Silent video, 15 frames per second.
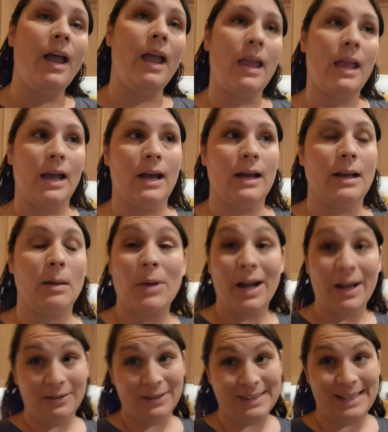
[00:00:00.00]
And I'm
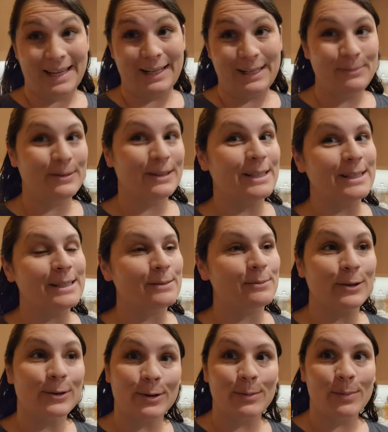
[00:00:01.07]
kind of excited because we're
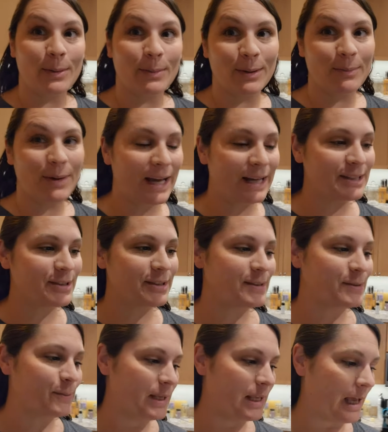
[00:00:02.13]
going to the pumpkin patch
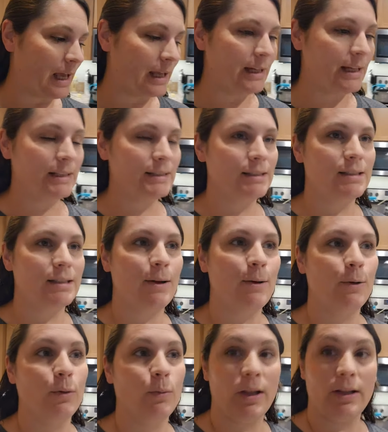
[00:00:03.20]
this weekend. And
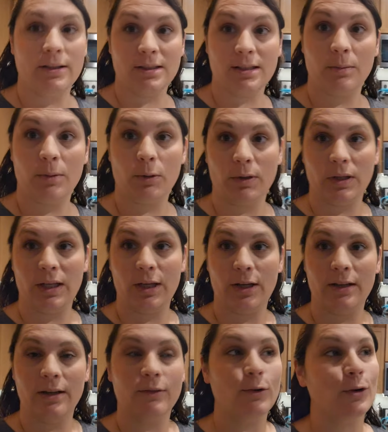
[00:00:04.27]
so the weather's going to be really
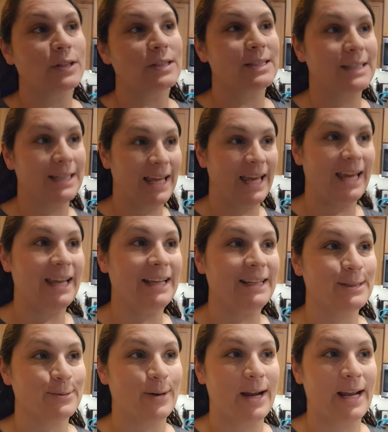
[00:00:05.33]
good. Of course, today
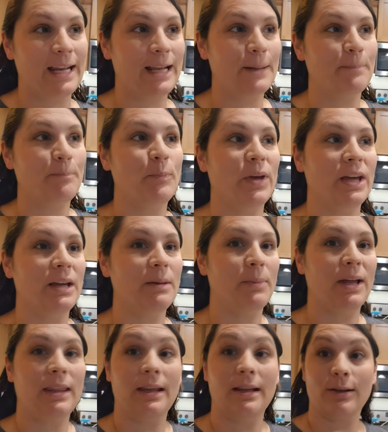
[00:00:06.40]
it's raining, but
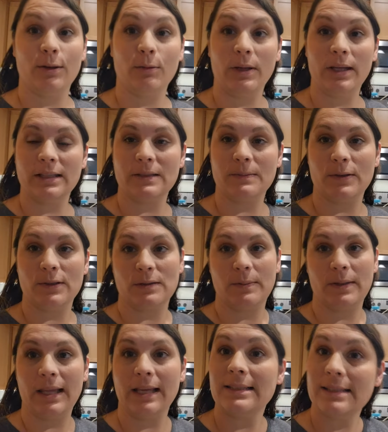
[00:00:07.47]
by the end of the week, it's supposed to
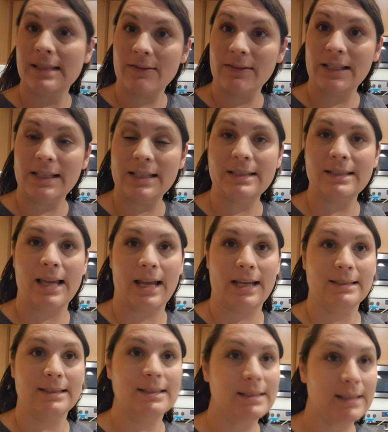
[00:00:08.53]
be like seventies
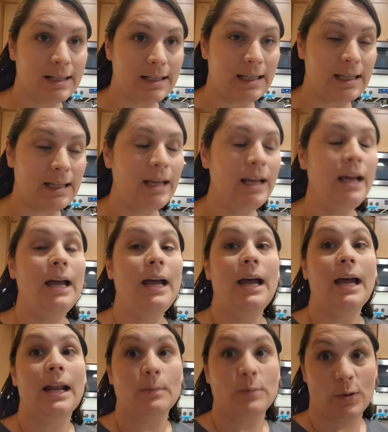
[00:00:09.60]
and sunny.
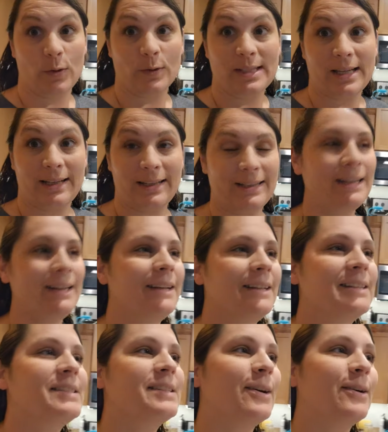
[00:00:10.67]
And I'm so excited.
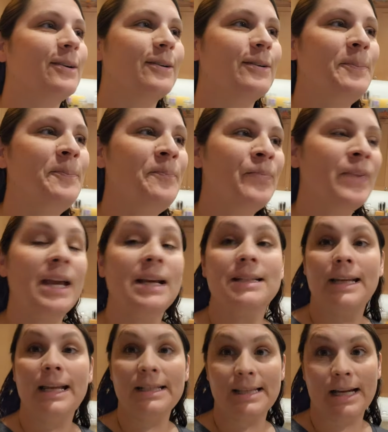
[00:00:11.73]
So
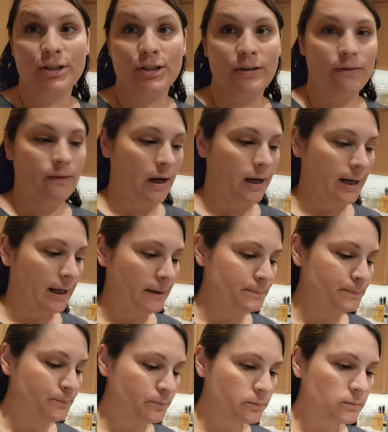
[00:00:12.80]
today's actually Friday.
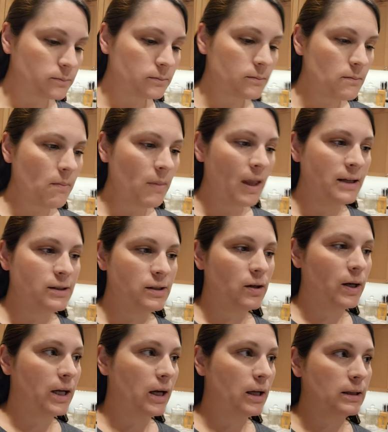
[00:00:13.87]
And so
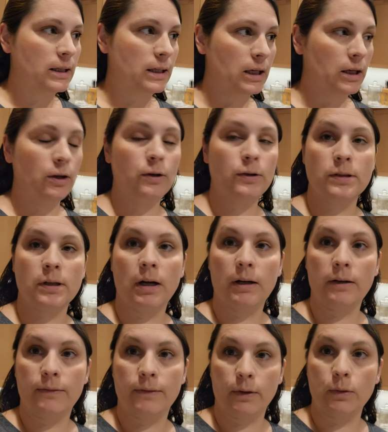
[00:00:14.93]
I got the kiddos are
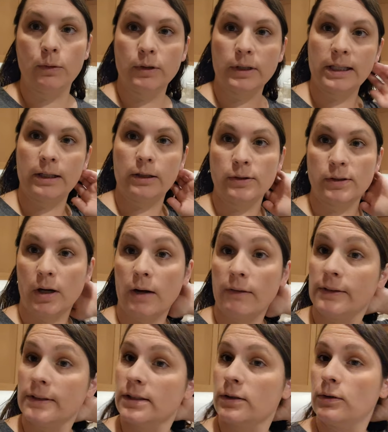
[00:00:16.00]
off, the older kiddos are
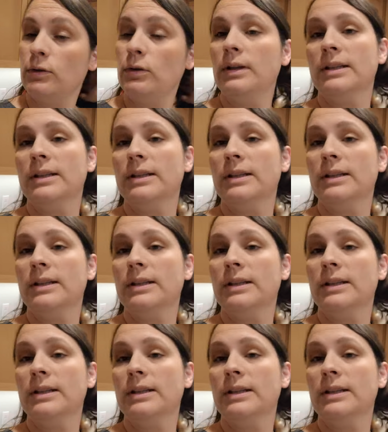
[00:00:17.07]
off at school.